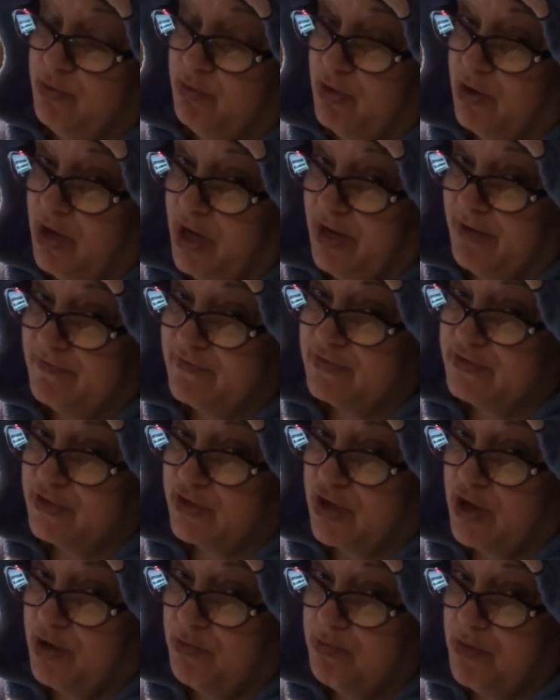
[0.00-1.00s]
we will have to
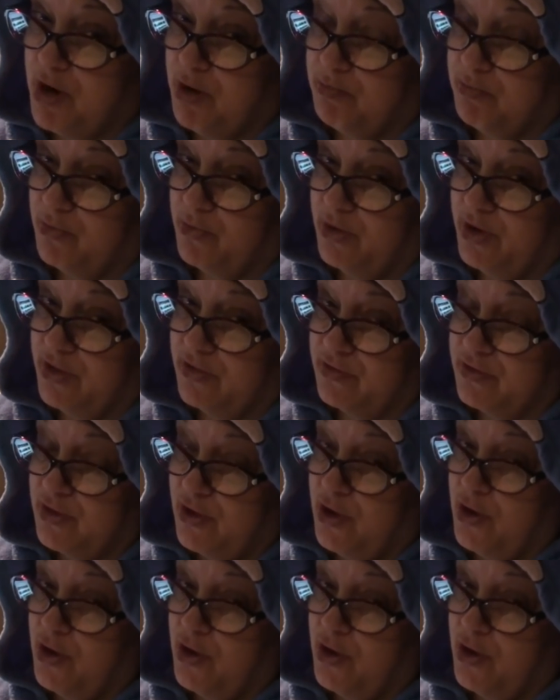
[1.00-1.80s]
come up with